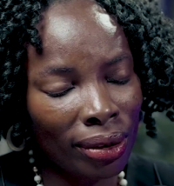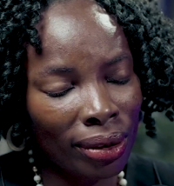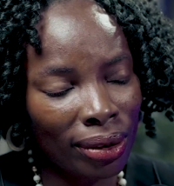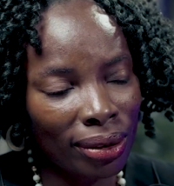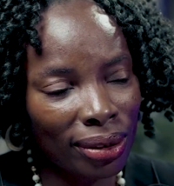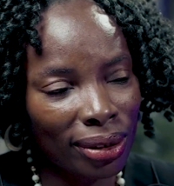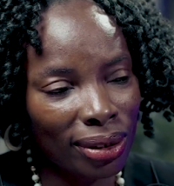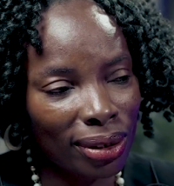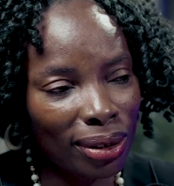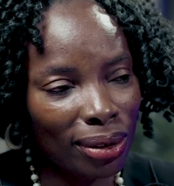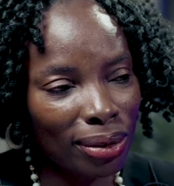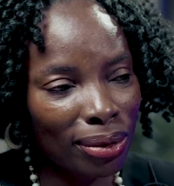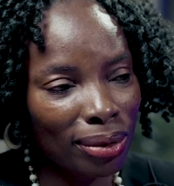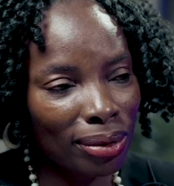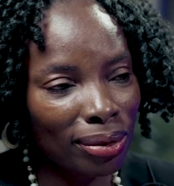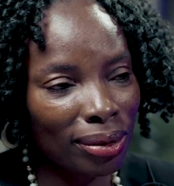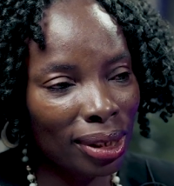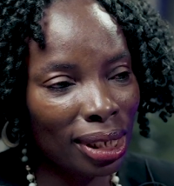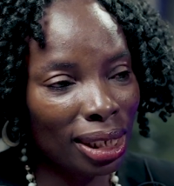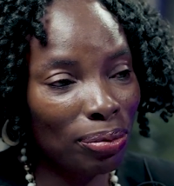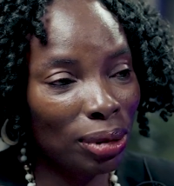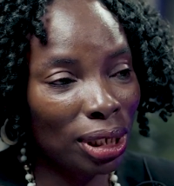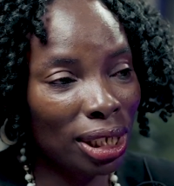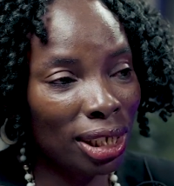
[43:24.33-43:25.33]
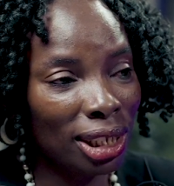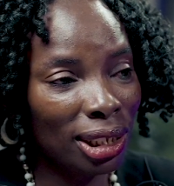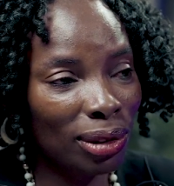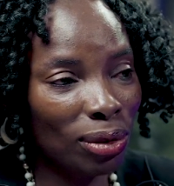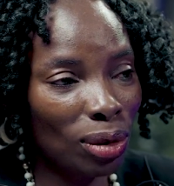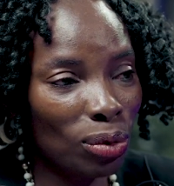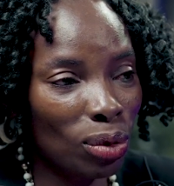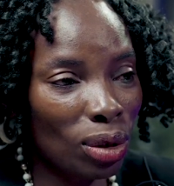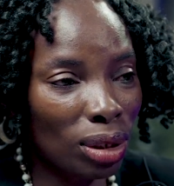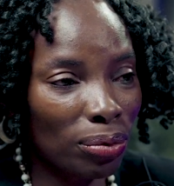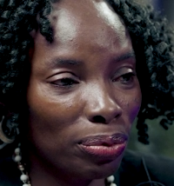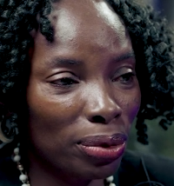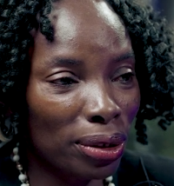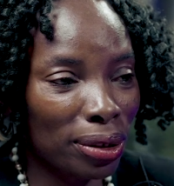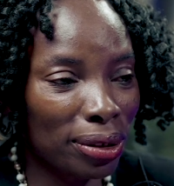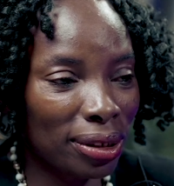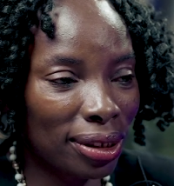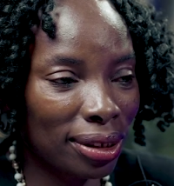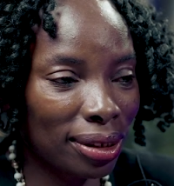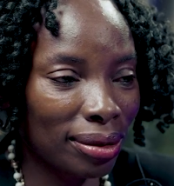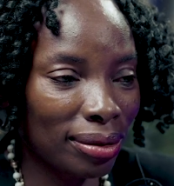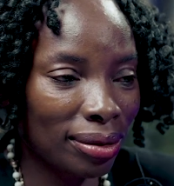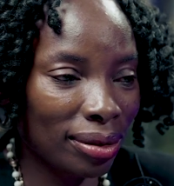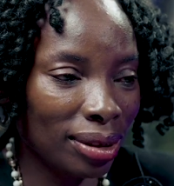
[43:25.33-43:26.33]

So it begins with one person.